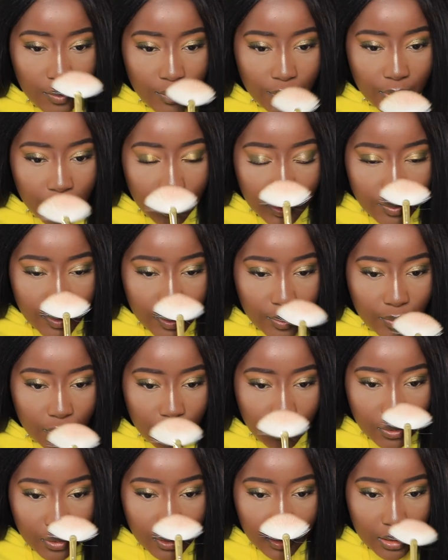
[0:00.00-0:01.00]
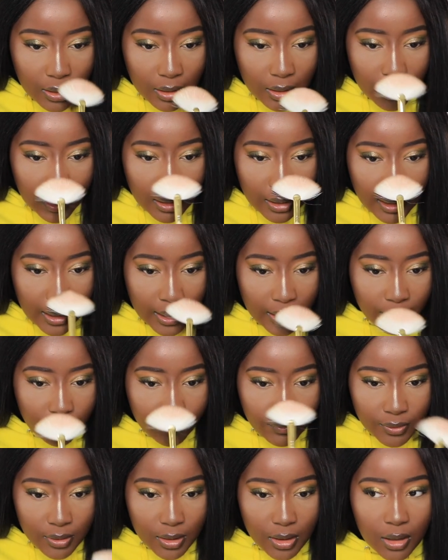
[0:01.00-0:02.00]
Bring a bit more
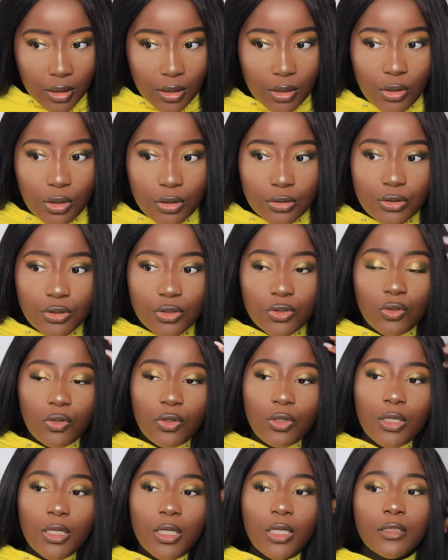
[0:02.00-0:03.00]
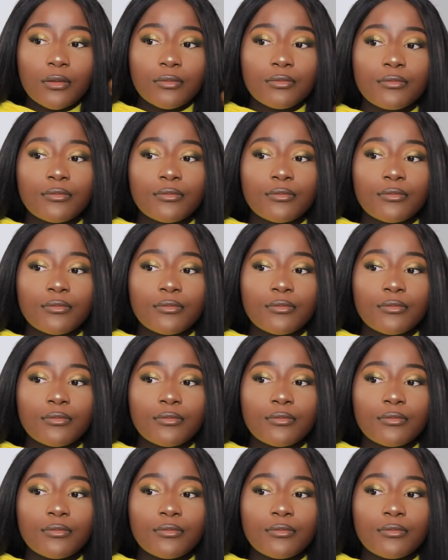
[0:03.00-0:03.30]
life to the contour.